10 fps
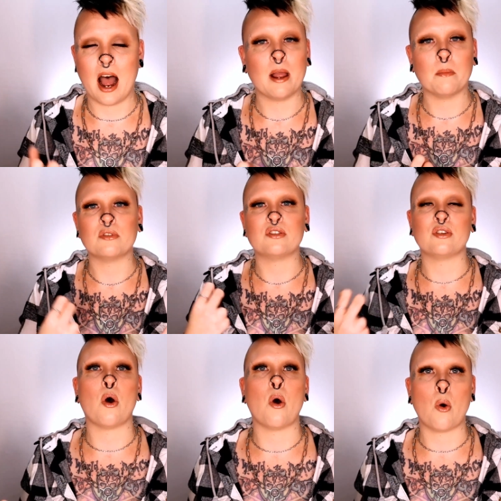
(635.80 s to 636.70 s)
I am
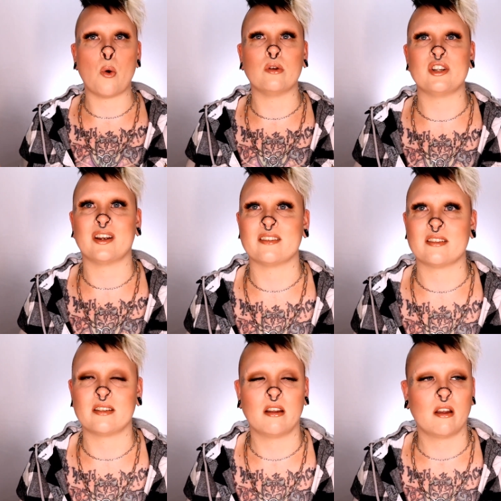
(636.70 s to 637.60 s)
so
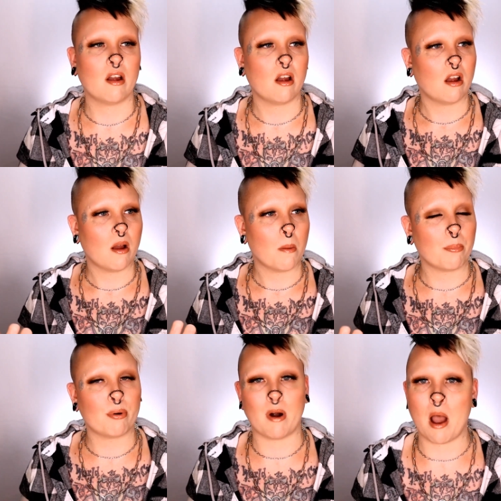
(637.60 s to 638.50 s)
just
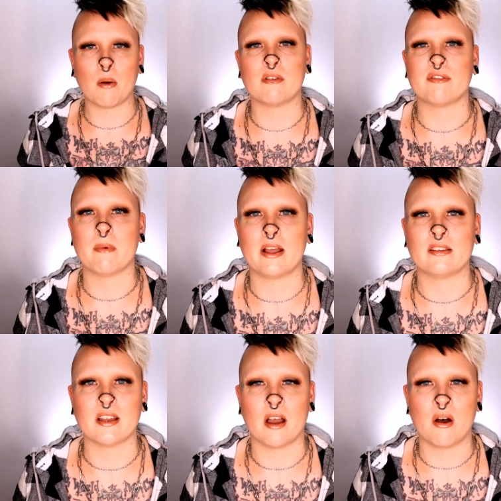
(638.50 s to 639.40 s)
proud of
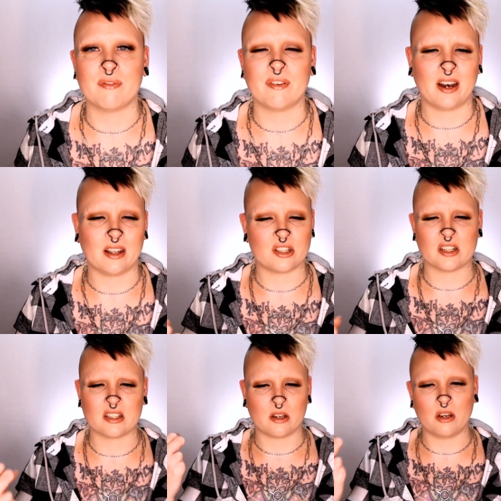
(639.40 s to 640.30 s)
myself, and it's
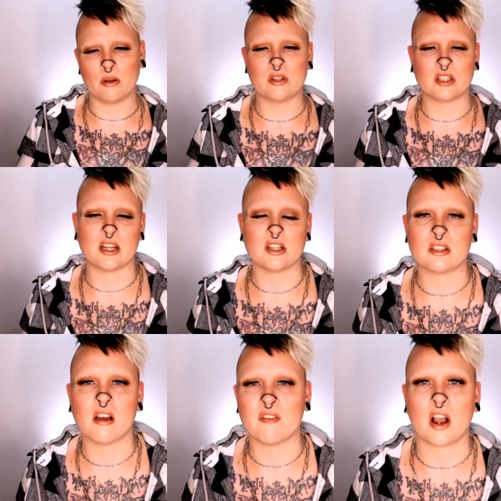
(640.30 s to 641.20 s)
just a huge
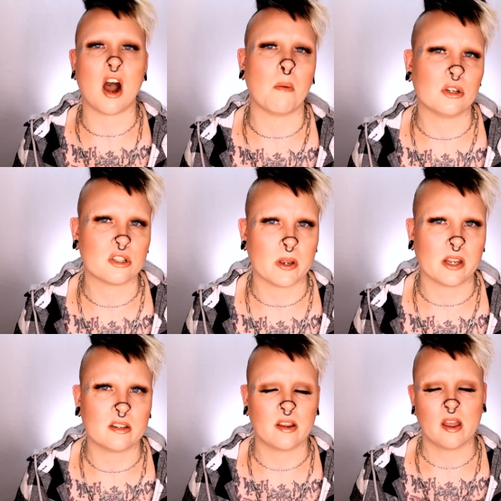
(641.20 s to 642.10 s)
sense of
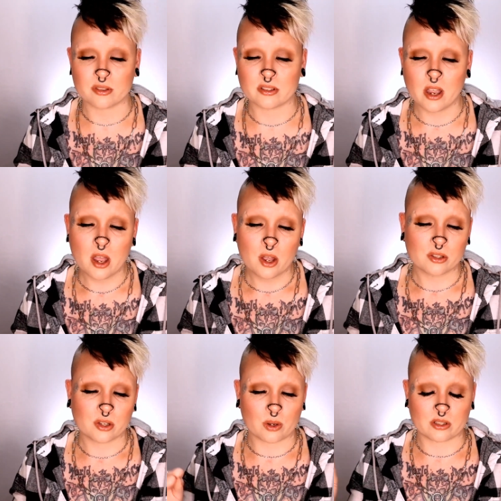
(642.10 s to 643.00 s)
accomplishment.
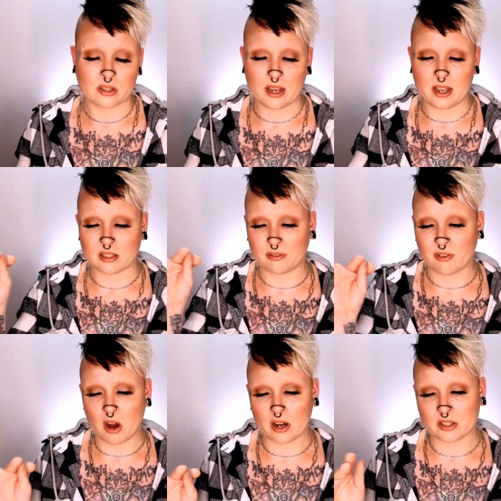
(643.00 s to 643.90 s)
So as
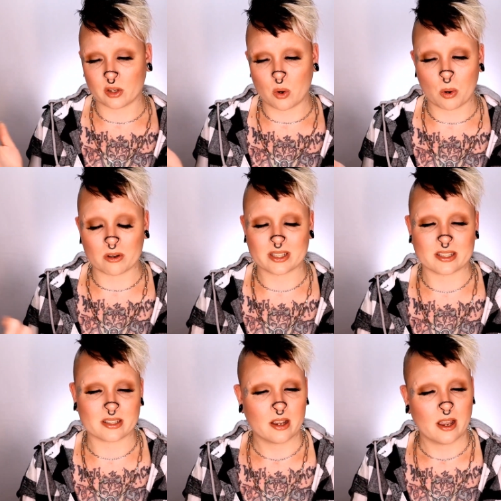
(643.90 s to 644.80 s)
far as the
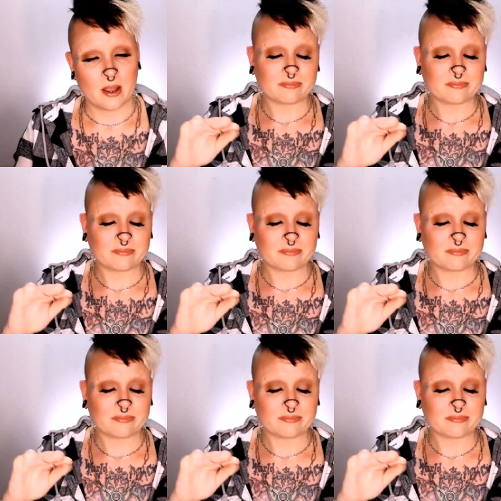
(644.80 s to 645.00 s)
courses,